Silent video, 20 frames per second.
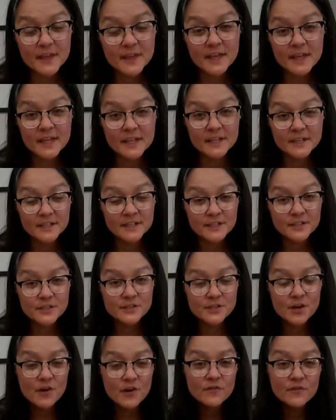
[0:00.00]
and it is
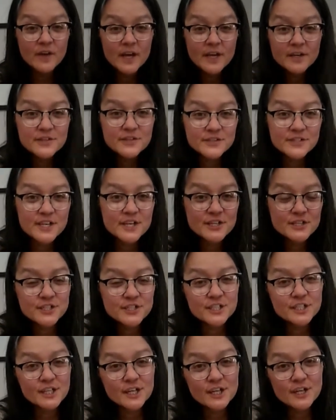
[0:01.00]
our final
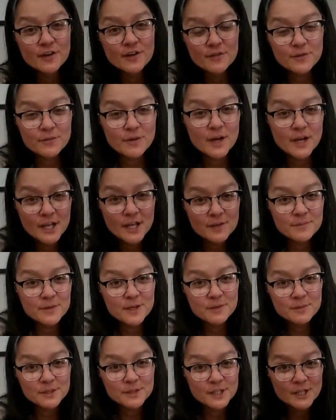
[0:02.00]
session of the Rock Island
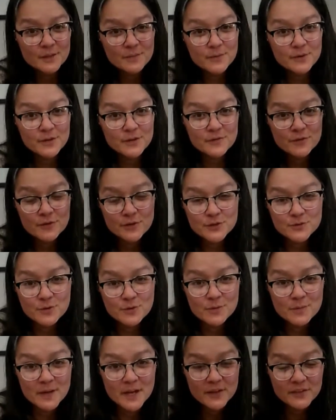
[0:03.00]
Public Library Virtual
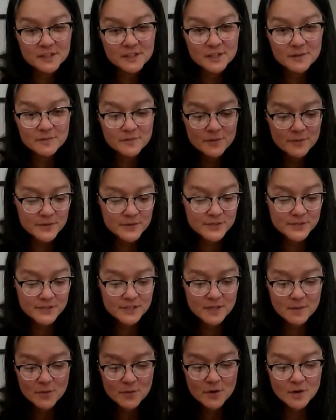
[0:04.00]
Math Club from this
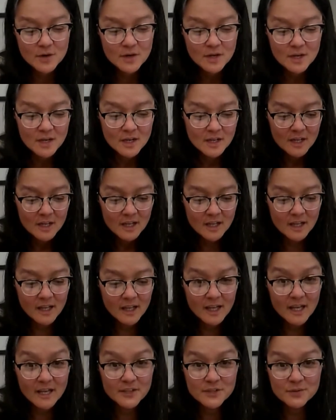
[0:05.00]
summer.
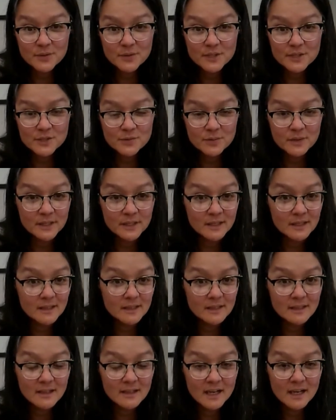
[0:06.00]

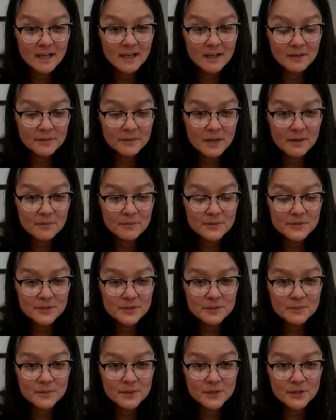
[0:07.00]
2020, I thought was going
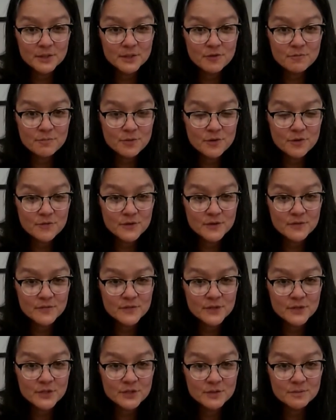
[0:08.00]
to be a year of perfect
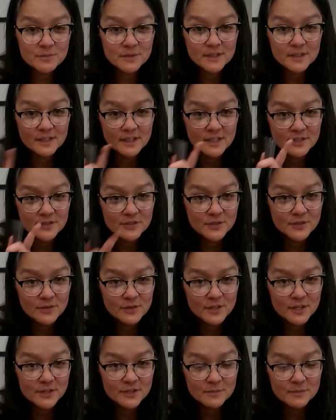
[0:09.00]
vision, but it has turned
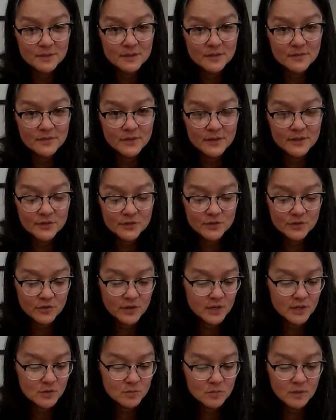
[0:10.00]
out to be a very
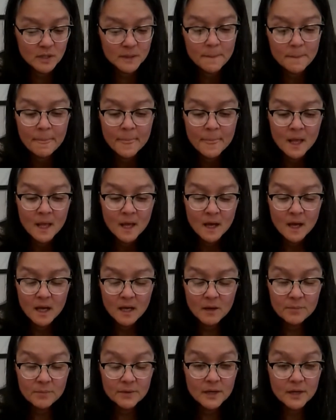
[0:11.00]
strange one.
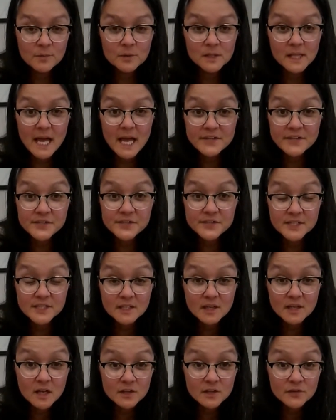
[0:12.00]
But I'm glad to
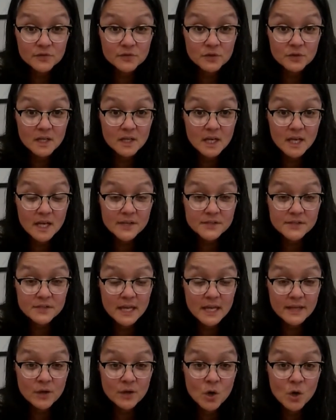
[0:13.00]
see all of you guys
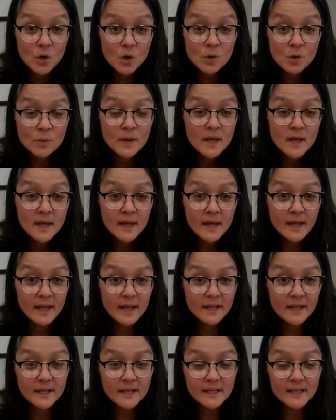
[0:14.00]
at home,
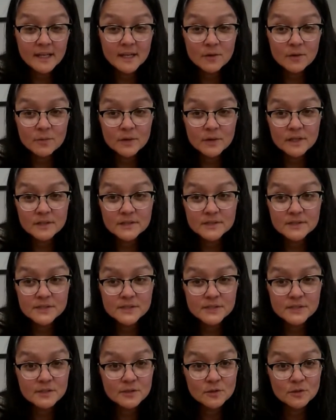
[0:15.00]
and I can't wait to
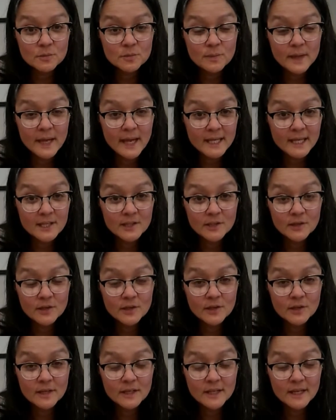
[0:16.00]
see you back
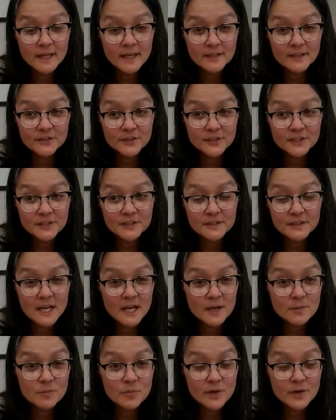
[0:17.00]
here at the
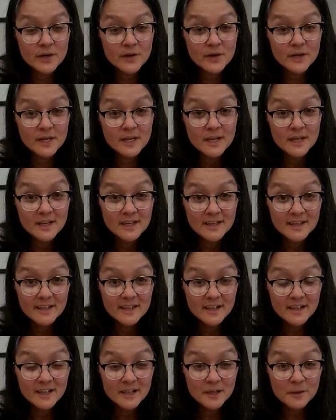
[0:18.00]
library
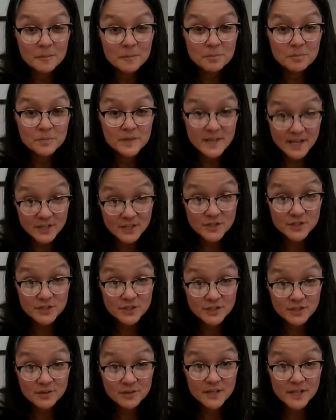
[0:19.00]

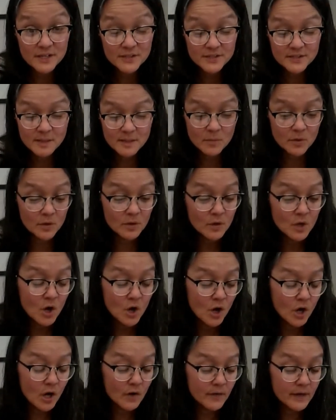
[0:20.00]
next summer.
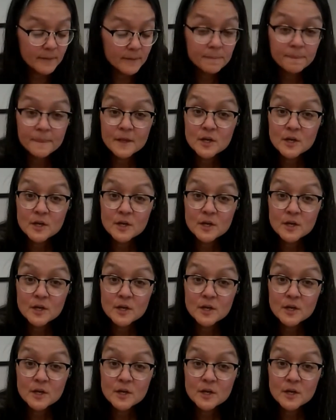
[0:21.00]
All right.